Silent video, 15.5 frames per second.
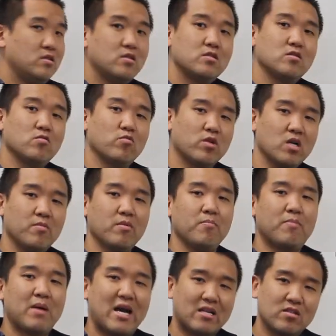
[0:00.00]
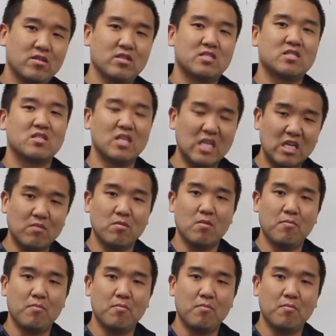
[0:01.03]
So we're coming back to this theme